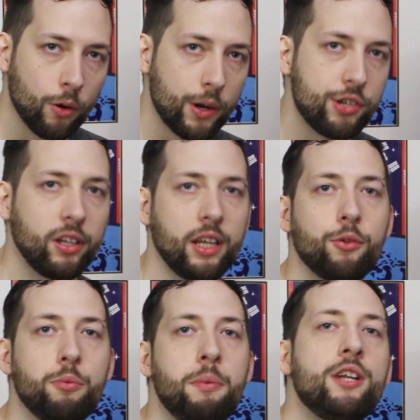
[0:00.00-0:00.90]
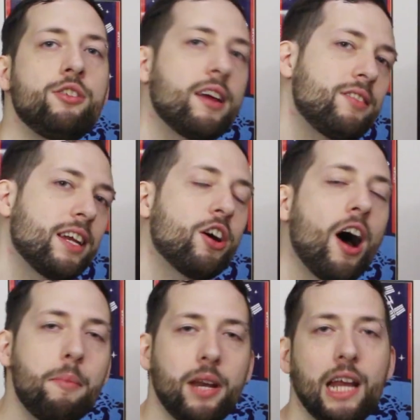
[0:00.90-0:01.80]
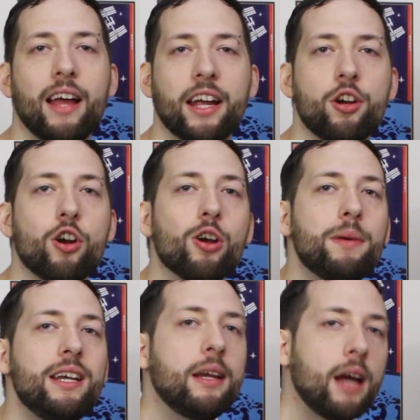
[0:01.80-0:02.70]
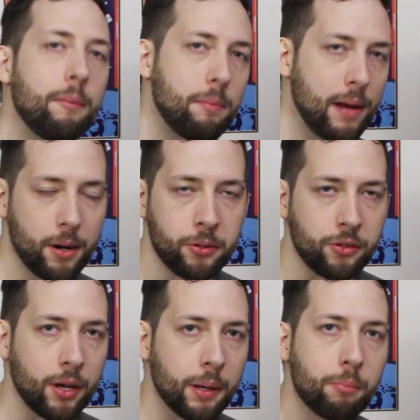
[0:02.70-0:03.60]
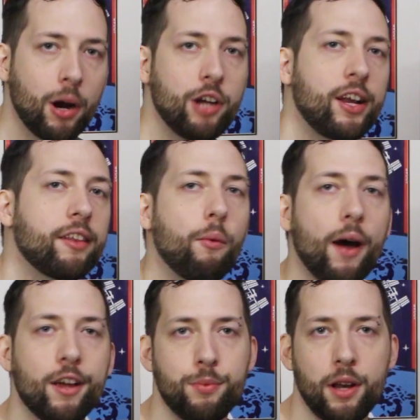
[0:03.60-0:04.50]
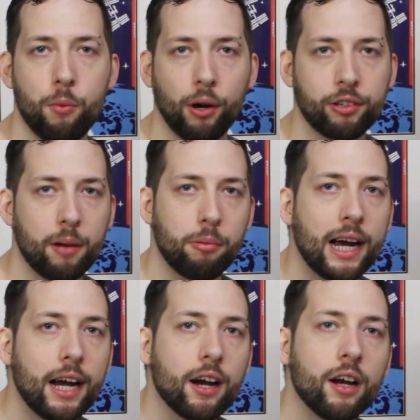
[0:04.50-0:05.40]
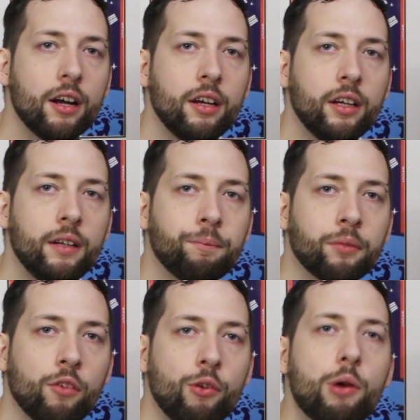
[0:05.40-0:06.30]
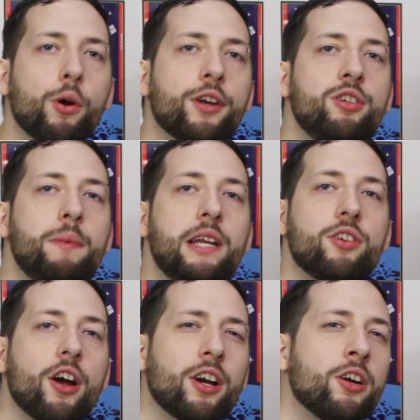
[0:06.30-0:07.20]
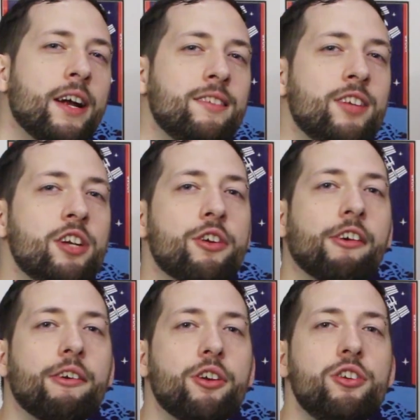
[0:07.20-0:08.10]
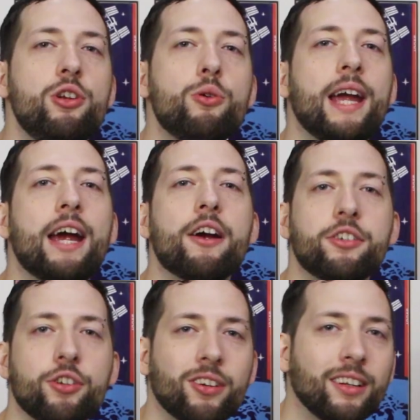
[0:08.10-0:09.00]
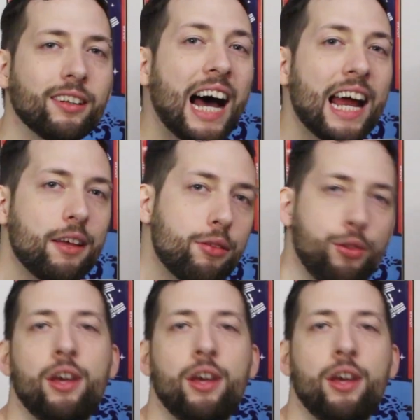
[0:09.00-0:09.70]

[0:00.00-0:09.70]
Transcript: Originally, it was pitched as a comedy like an Urban Gummy Bears, a project that Weisman had worked on prior. Reworked to be darker and centering around a new character, Goliath,